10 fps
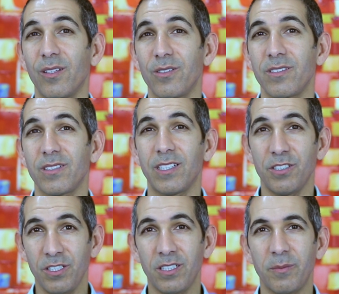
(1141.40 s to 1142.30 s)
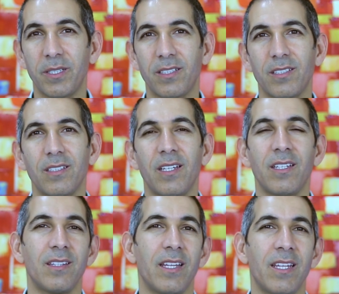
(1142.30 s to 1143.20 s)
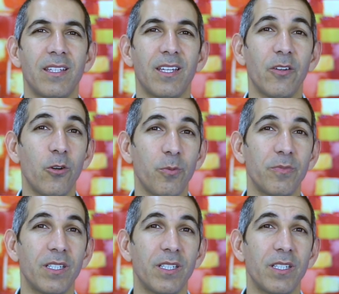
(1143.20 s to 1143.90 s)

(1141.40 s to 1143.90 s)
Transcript: looks legitimate, and then they hope